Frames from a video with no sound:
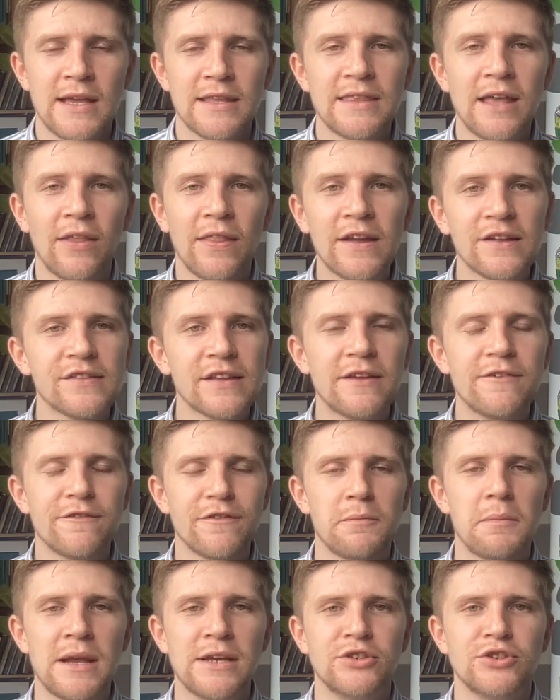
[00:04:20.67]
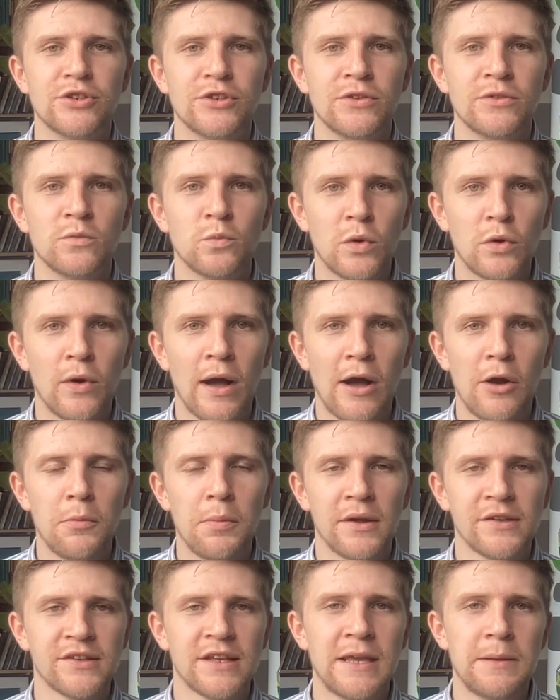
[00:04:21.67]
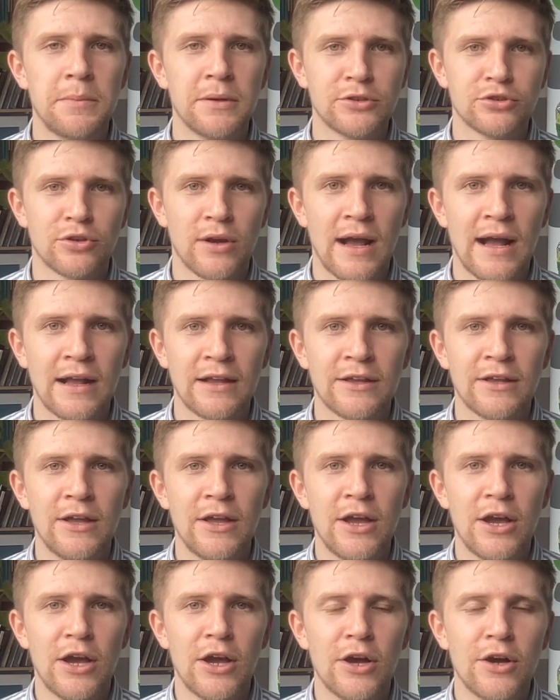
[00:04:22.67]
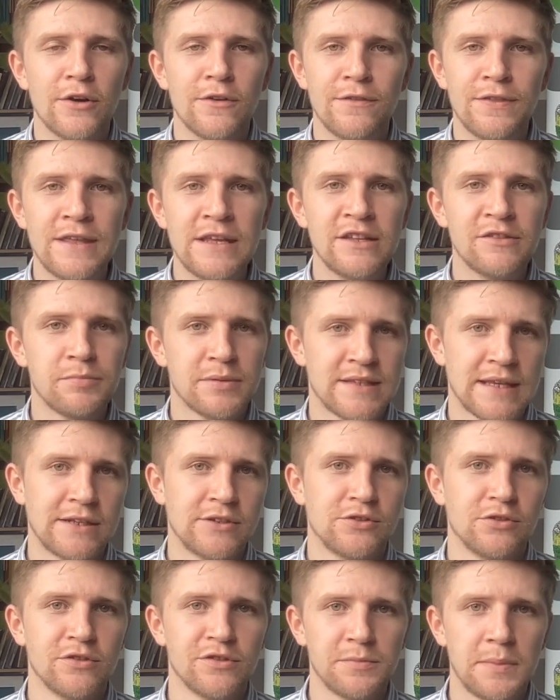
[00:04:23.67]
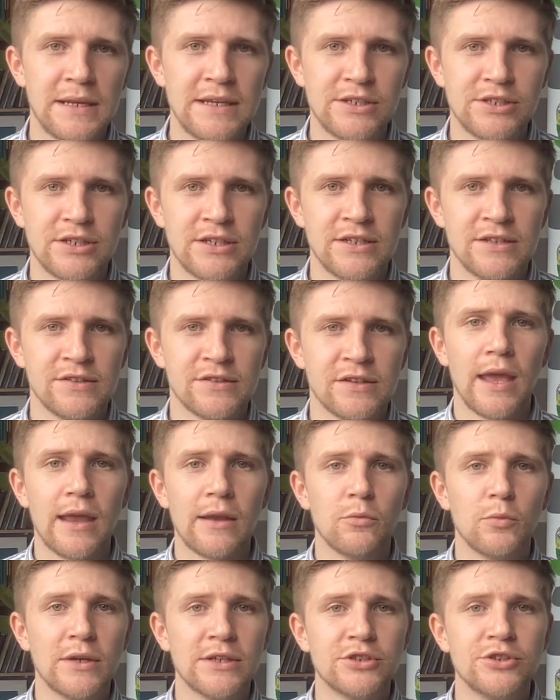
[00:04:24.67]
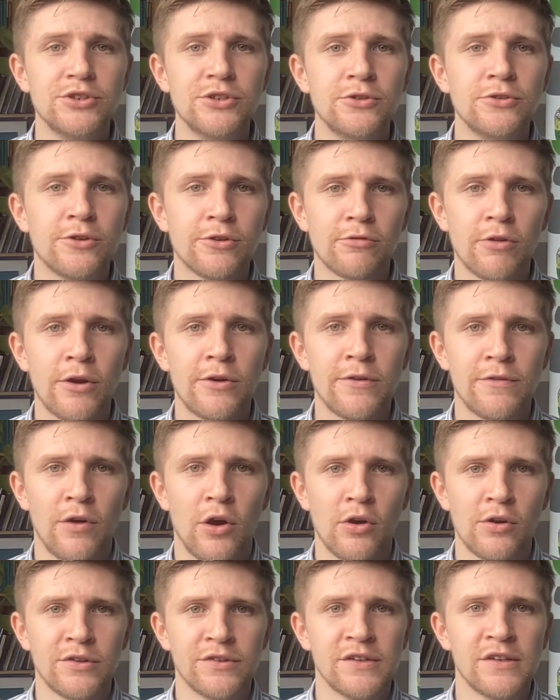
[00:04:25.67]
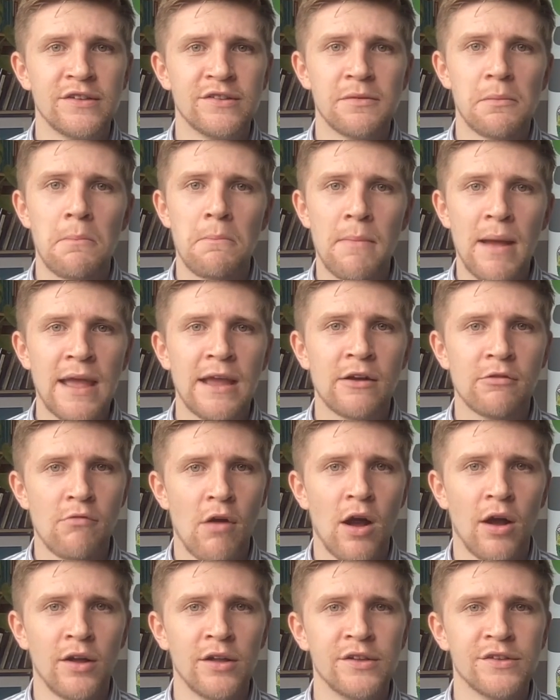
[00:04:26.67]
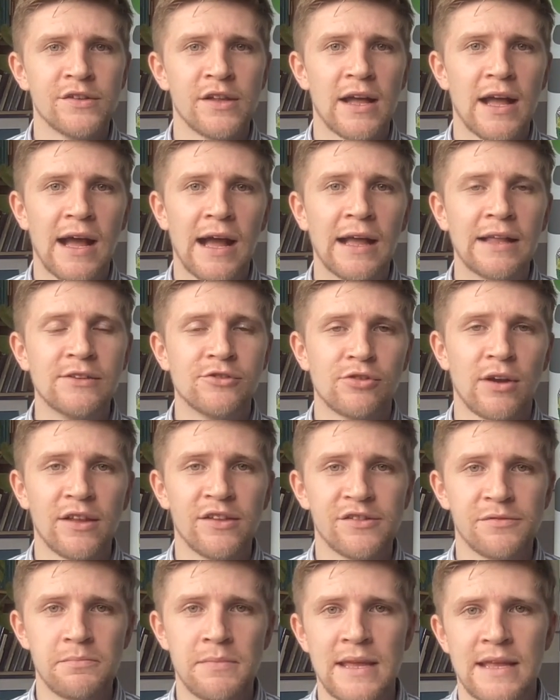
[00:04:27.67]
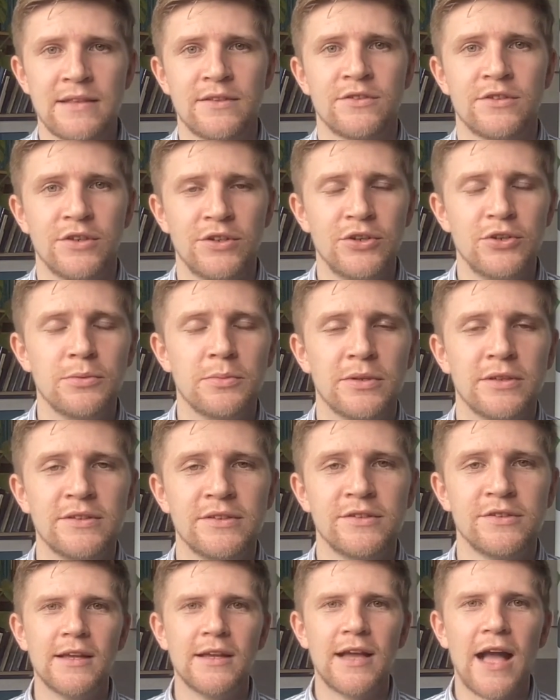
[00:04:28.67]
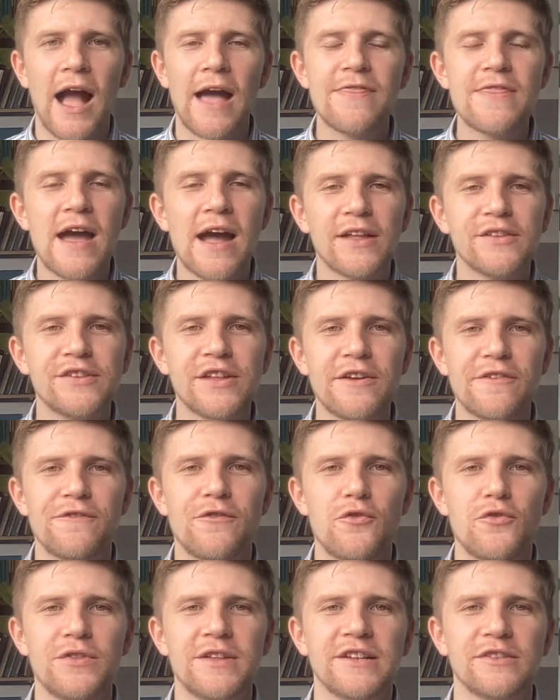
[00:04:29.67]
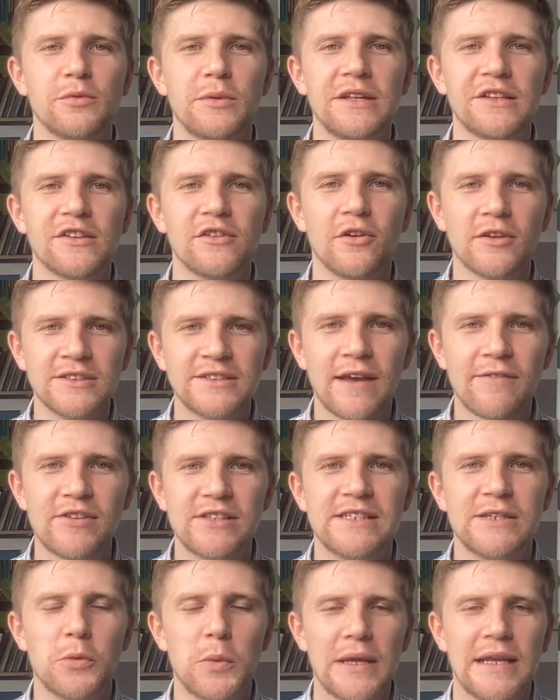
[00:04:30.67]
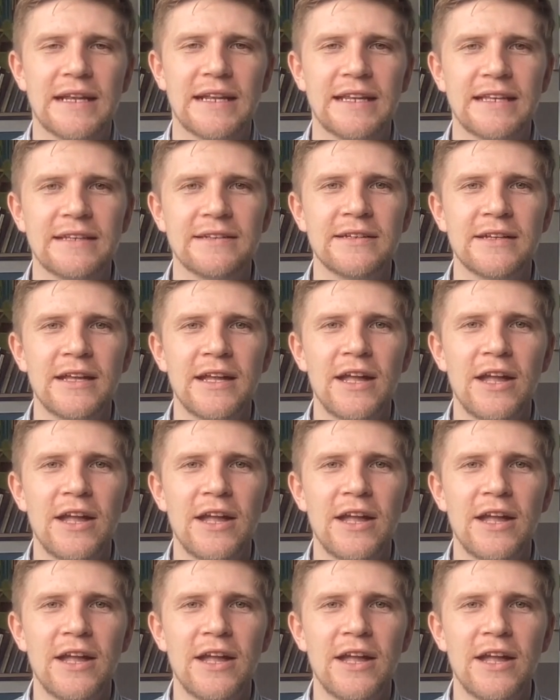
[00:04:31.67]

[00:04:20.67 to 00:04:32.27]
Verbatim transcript: Now this information will help us keep a track of these potential species in which new coronaviruses may arise and transmit to humans. And that is it for this week's Longevity Weekly.